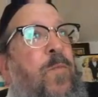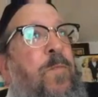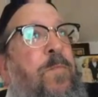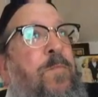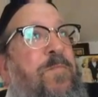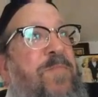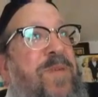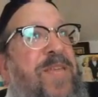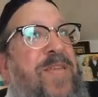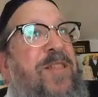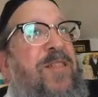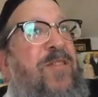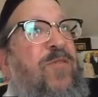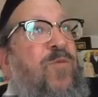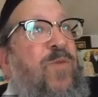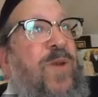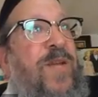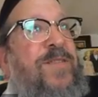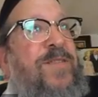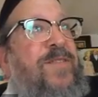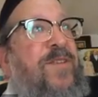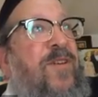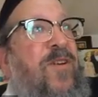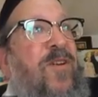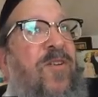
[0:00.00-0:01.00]
umilu
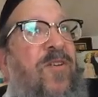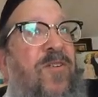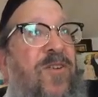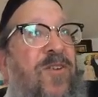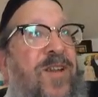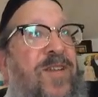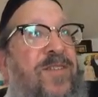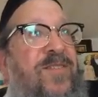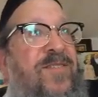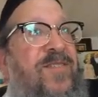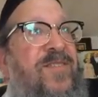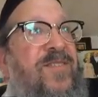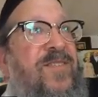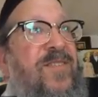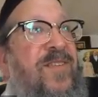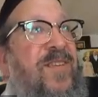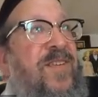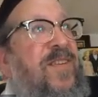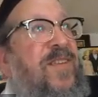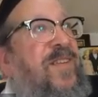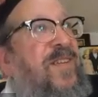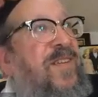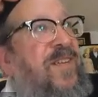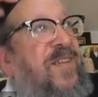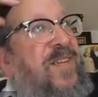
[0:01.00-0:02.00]
esaaretz.
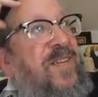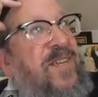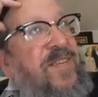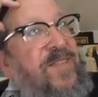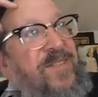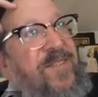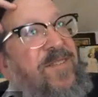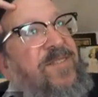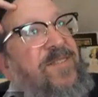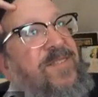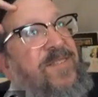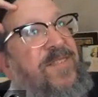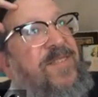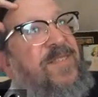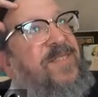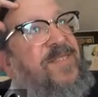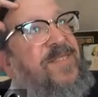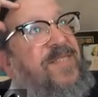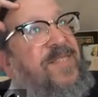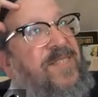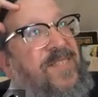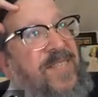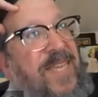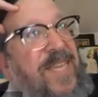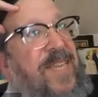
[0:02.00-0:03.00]
It doesn't
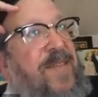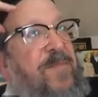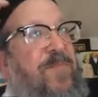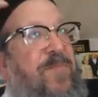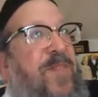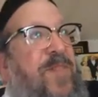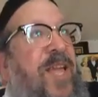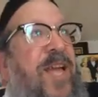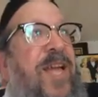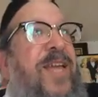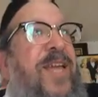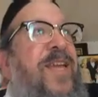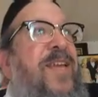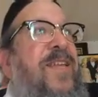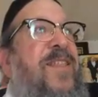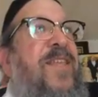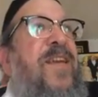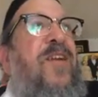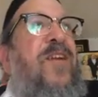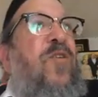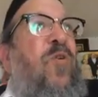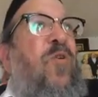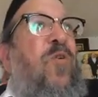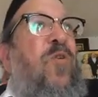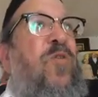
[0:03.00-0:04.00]
seem like the
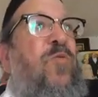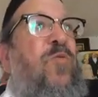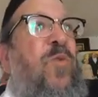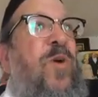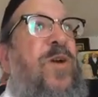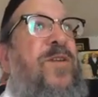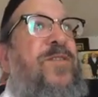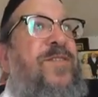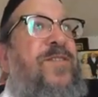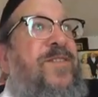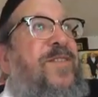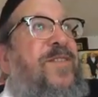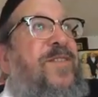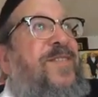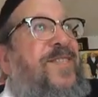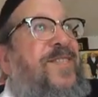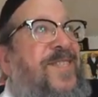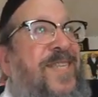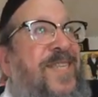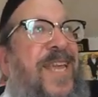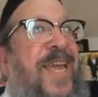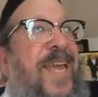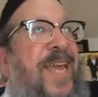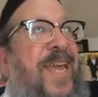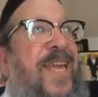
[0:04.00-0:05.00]
goal was to
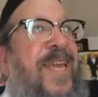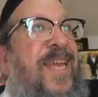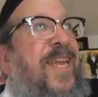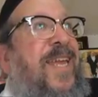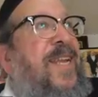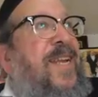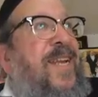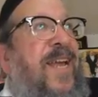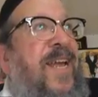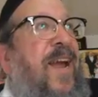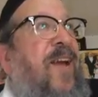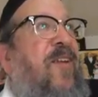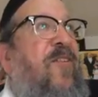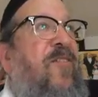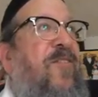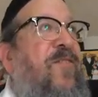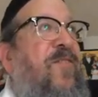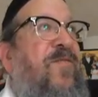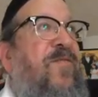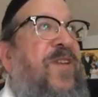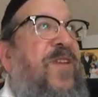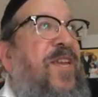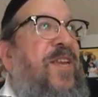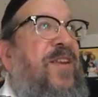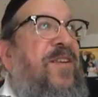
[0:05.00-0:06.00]
stay in Garden
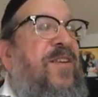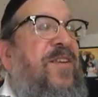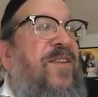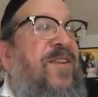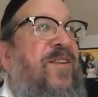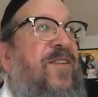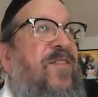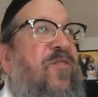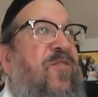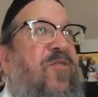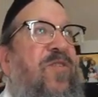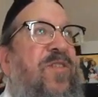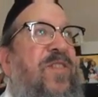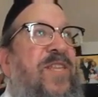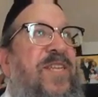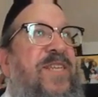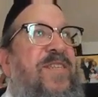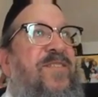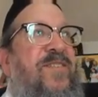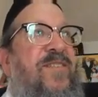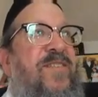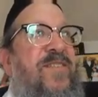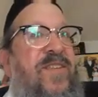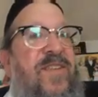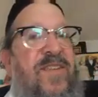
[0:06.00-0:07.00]
of Eden, or at
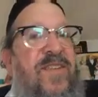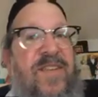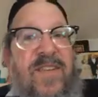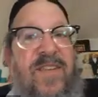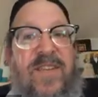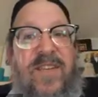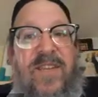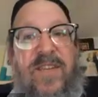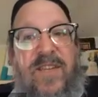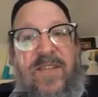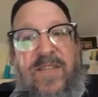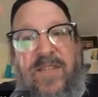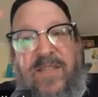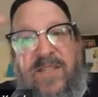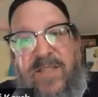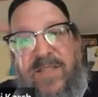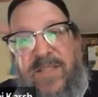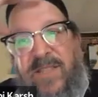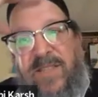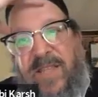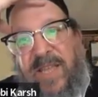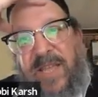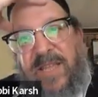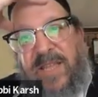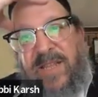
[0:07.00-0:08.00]
least
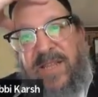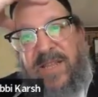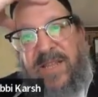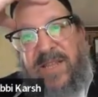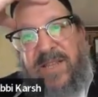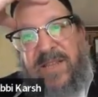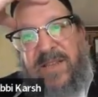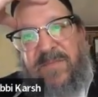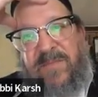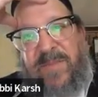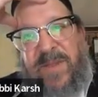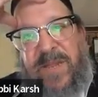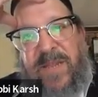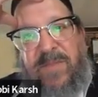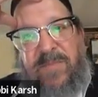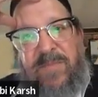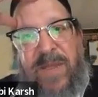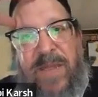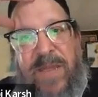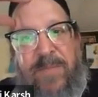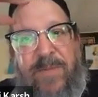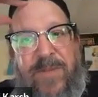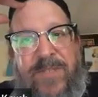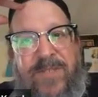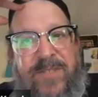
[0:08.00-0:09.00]
that
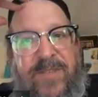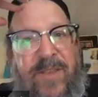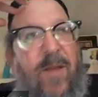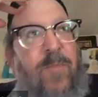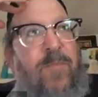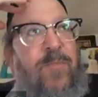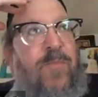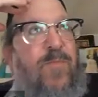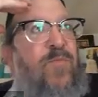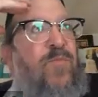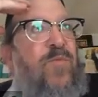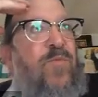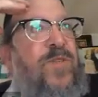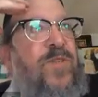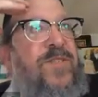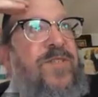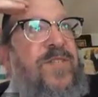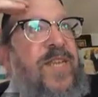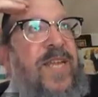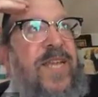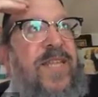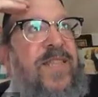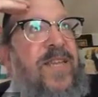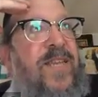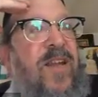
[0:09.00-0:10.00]
maybe some would
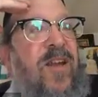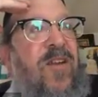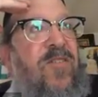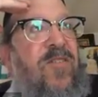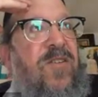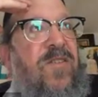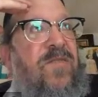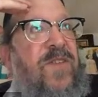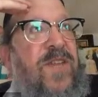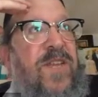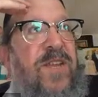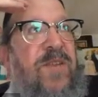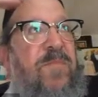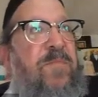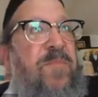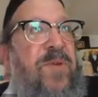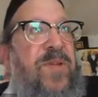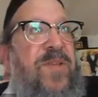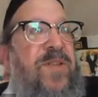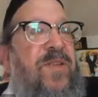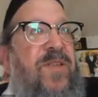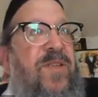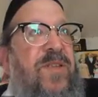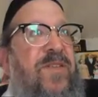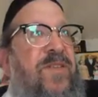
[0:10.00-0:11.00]
stay in the Garden of Eden,
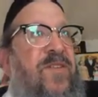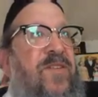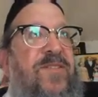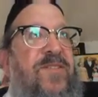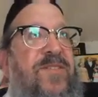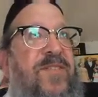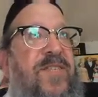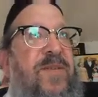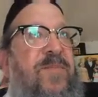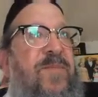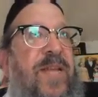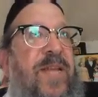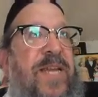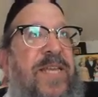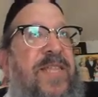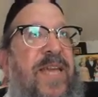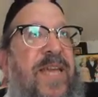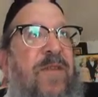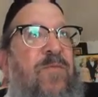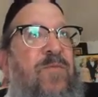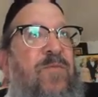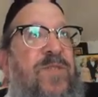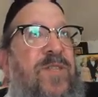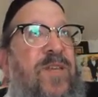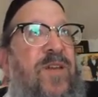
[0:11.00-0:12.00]
but it doesn't seem like
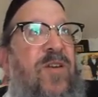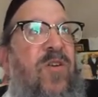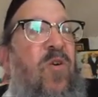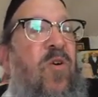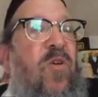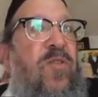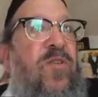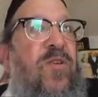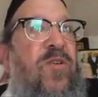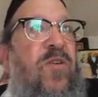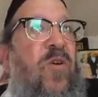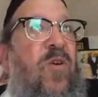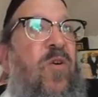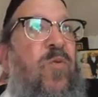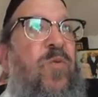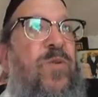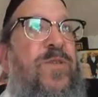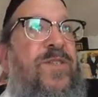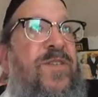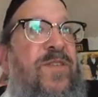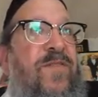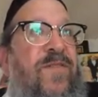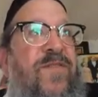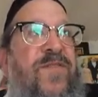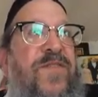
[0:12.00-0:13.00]
that was the goal. The goal
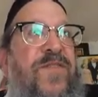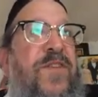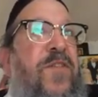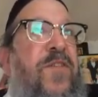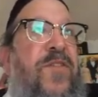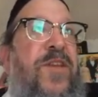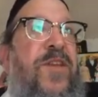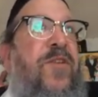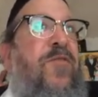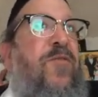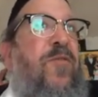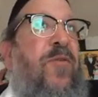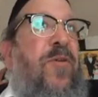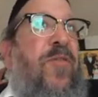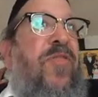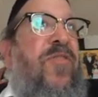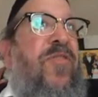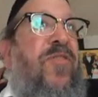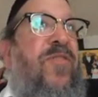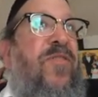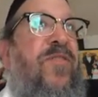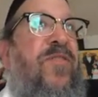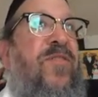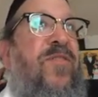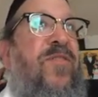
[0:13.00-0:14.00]
was to fill the earth.